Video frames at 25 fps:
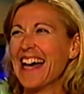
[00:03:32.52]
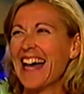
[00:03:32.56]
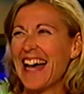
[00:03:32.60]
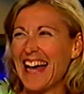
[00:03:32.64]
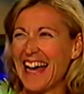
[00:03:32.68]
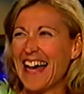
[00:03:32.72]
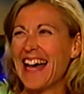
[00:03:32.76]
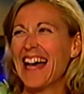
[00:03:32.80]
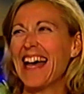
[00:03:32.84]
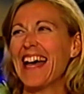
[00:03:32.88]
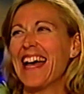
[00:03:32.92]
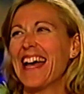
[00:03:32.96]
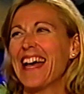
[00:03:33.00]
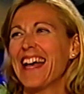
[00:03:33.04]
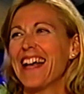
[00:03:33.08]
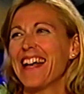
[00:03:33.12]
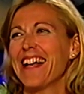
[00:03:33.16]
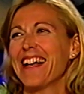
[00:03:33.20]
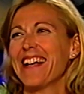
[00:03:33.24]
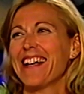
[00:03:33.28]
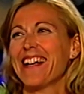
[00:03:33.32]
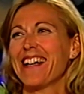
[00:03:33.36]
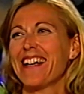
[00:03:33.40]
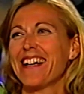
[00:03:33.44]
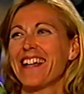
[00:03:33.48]
Italians at
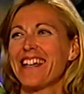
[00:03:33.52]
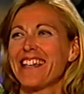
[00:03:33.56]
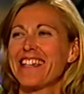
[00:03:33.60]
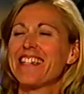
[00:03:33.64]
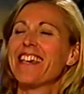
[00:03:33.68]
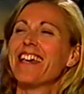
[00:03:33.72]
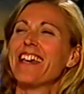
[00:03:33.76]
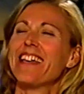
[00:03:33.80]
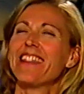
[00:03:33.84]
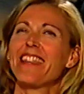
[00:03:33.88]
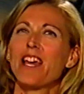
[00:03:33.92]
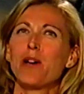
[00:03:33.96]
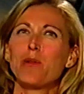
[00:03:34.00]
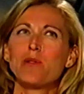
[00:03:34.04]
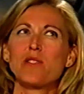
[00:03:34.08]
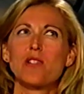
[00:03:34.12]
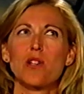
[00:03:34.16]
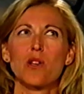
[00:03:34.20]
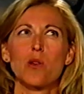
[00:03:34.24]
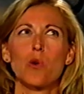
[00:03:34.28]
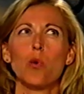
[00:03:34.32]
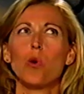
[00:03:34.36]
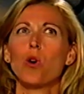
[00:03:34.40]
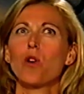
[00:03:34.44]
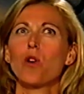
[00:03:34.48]
quarterfinals. Yeah, that was the